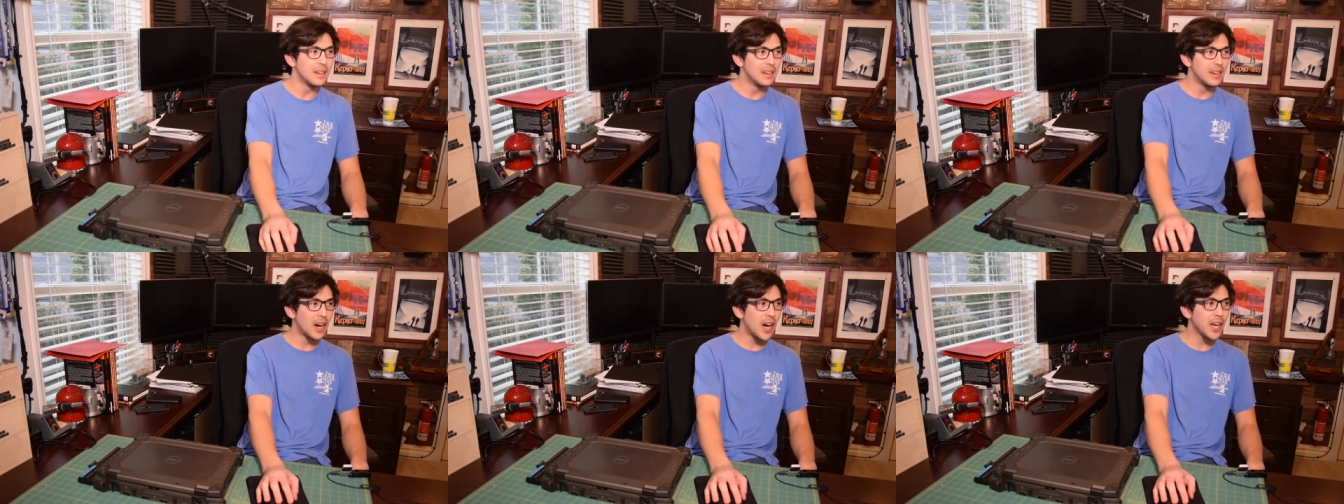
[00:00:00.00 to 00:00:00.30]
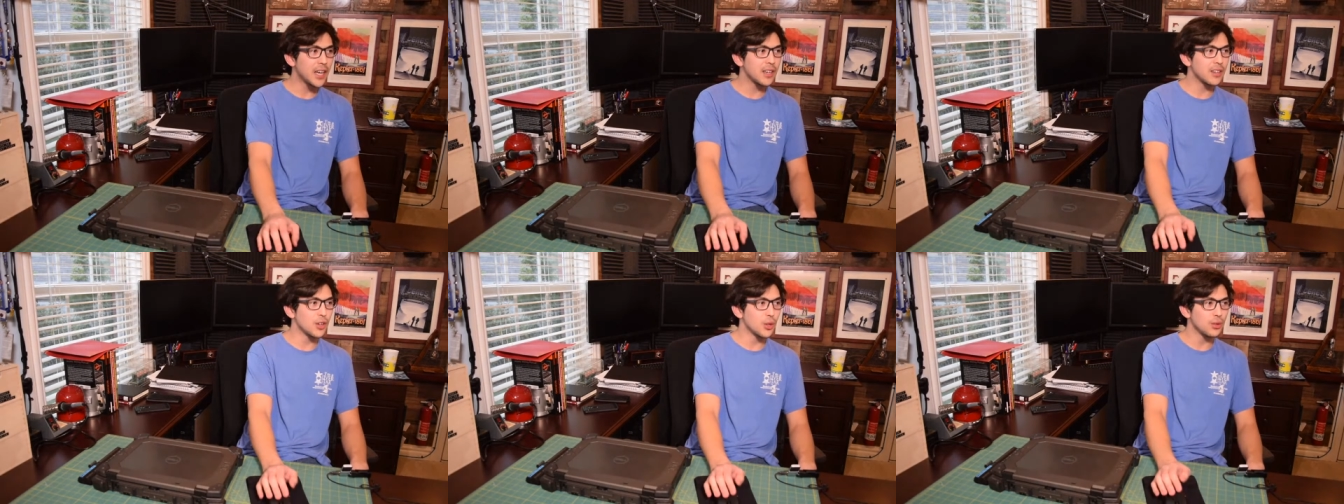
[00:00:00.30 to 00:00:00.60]

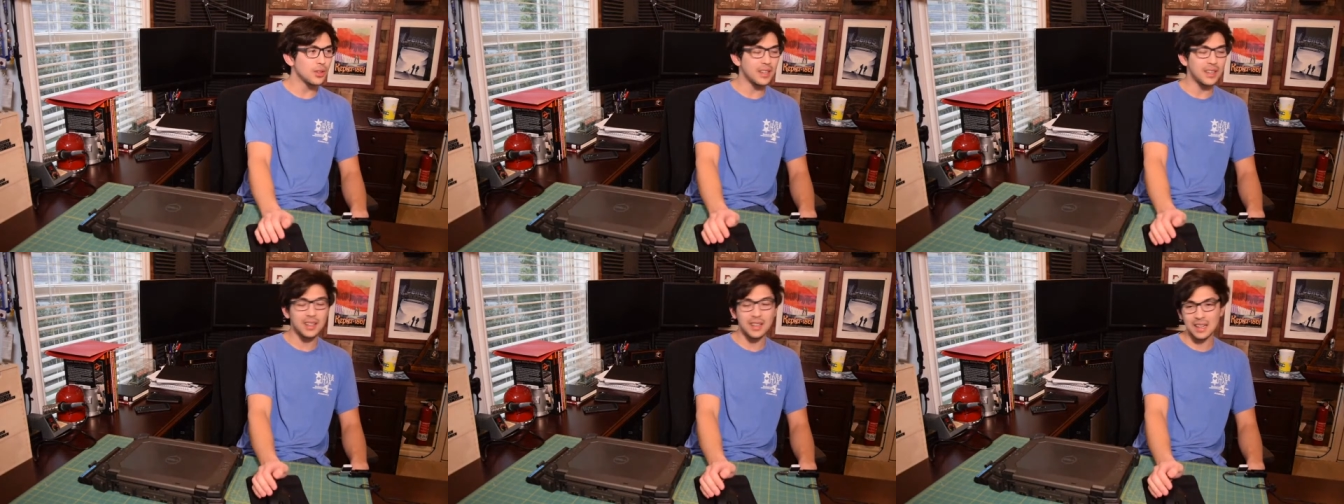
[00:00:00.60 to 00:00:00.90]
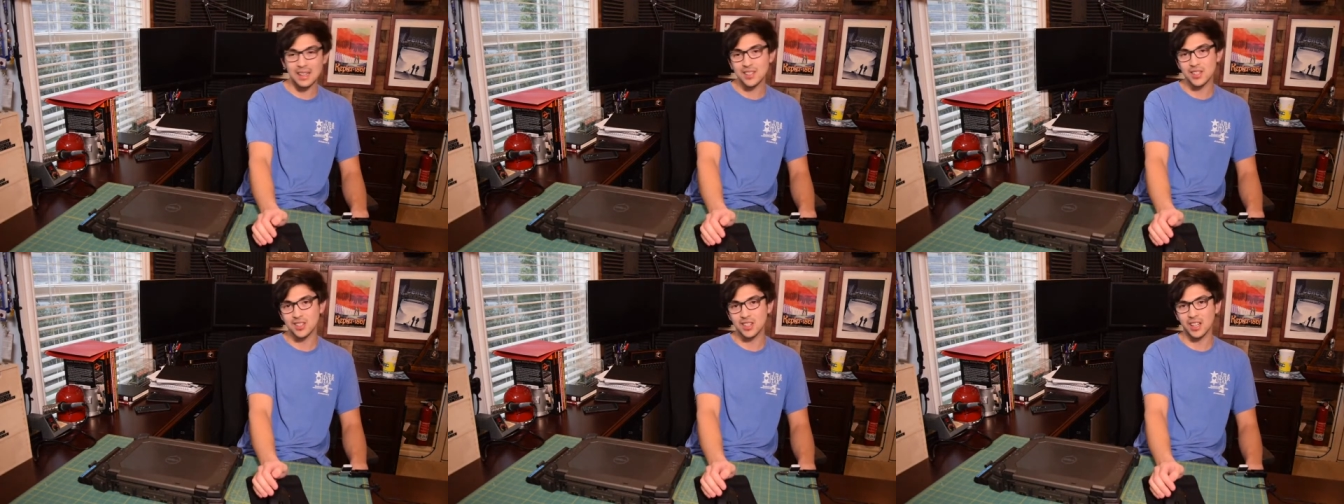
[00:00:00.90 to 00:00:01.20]
I can only
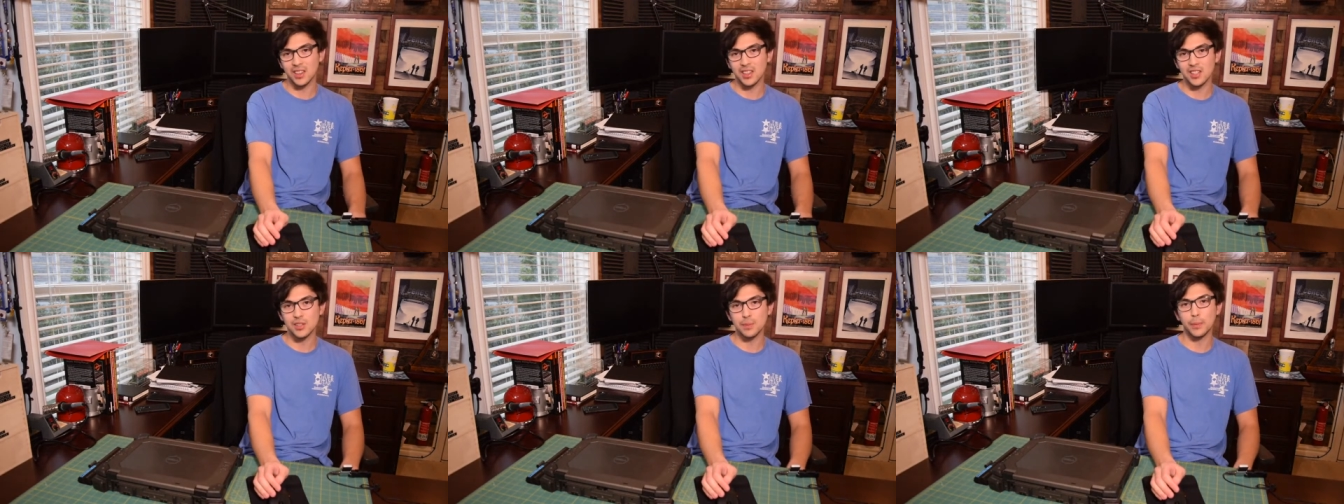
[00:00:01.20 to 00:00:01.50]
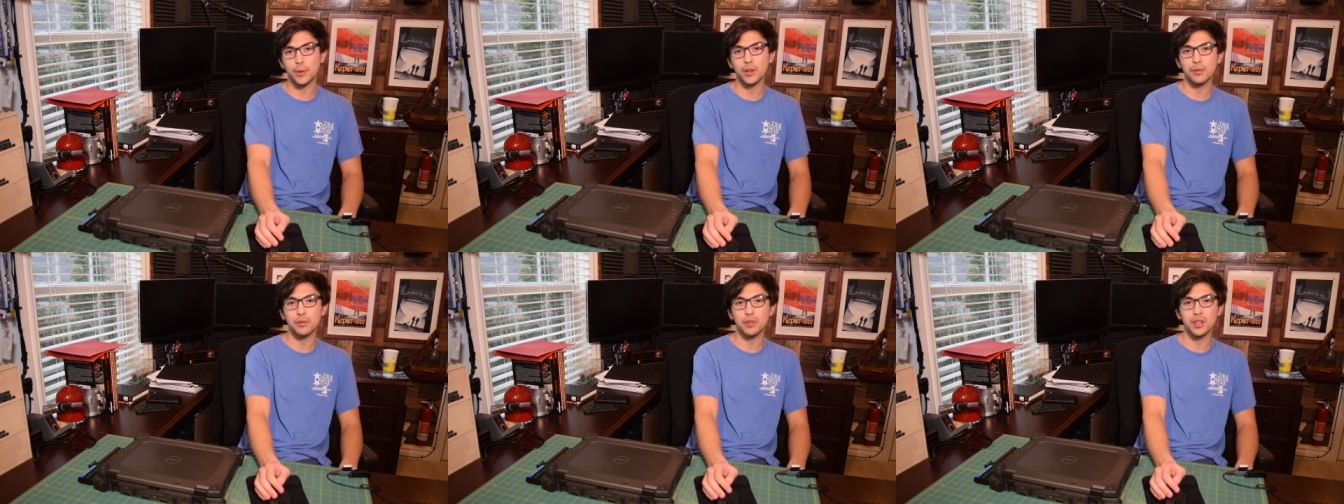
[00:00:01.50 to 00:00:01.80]
guess at this
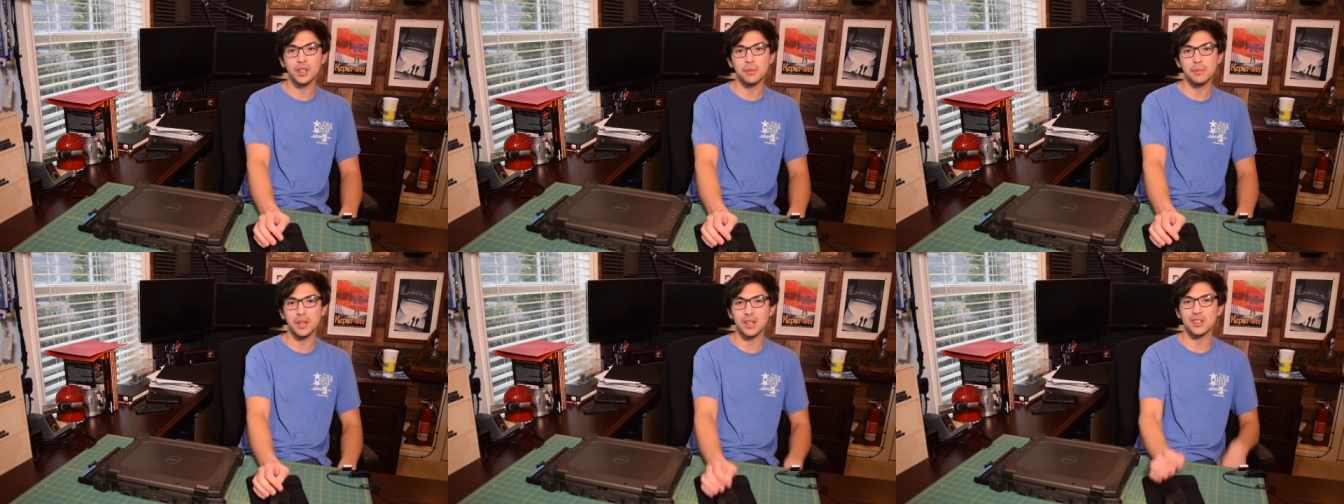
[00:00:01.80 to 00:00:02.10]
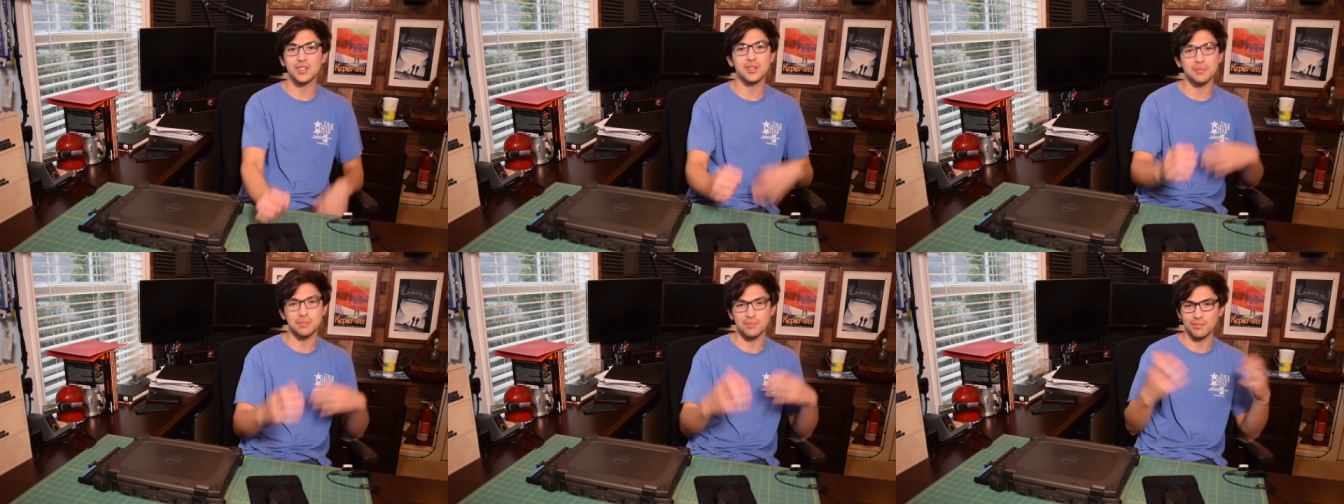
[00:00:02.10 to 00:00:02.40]
point, really,
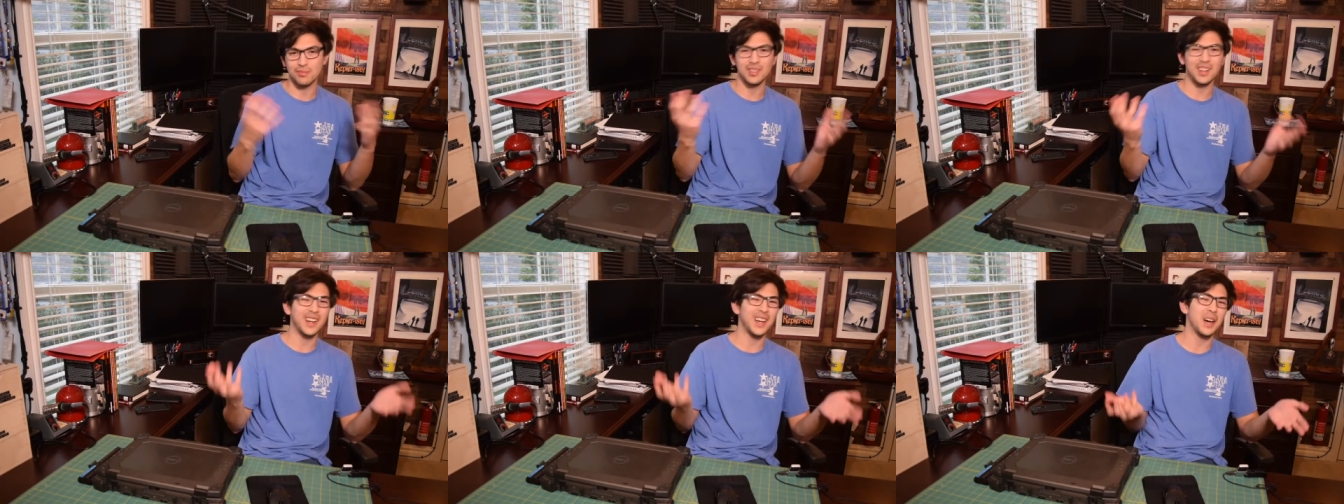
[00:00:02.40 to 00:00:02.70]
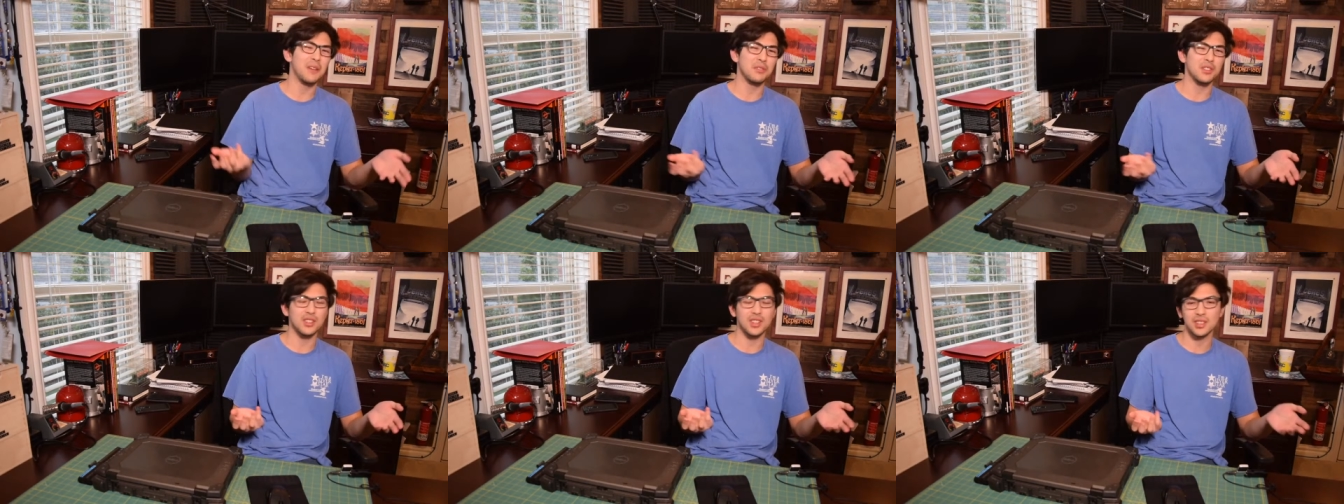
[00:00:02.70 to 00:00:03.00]
because I
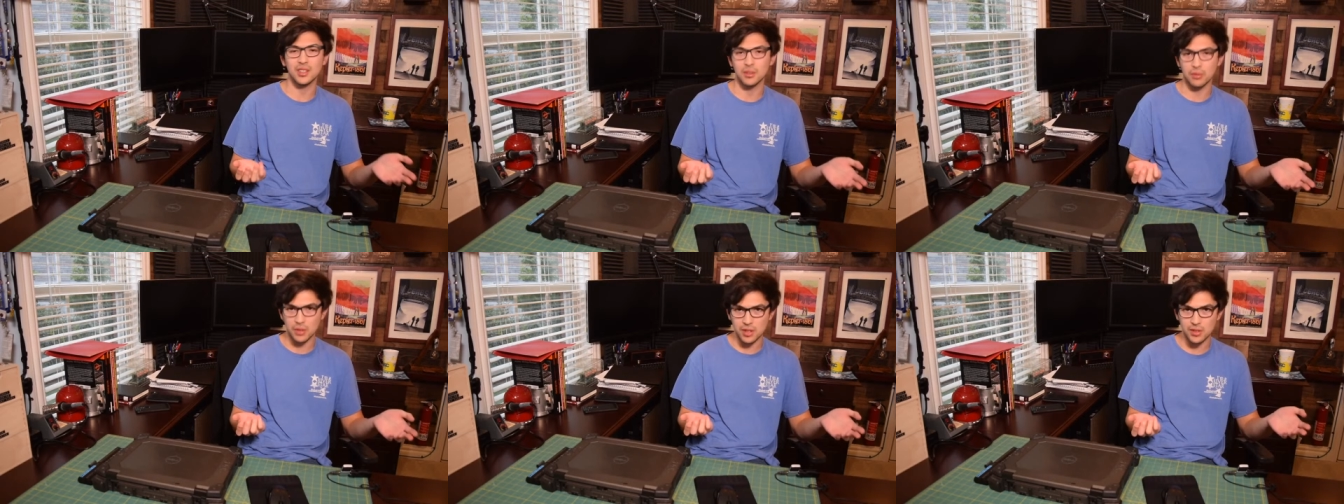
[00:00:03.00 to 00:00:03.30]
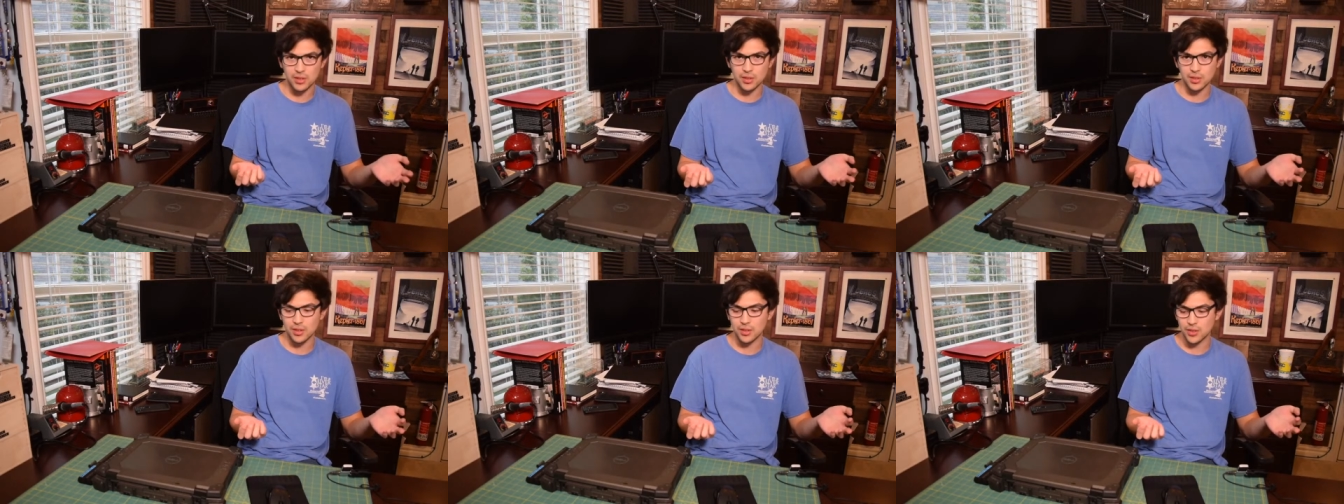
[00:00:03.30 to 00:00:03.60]
haven't done the
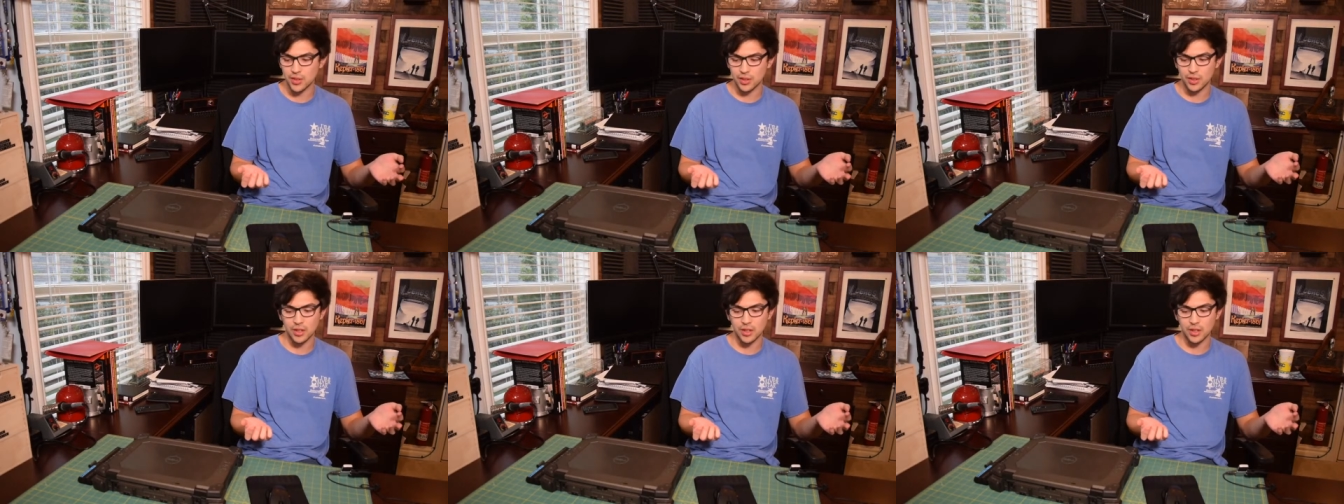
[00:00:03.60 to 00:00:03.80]
research.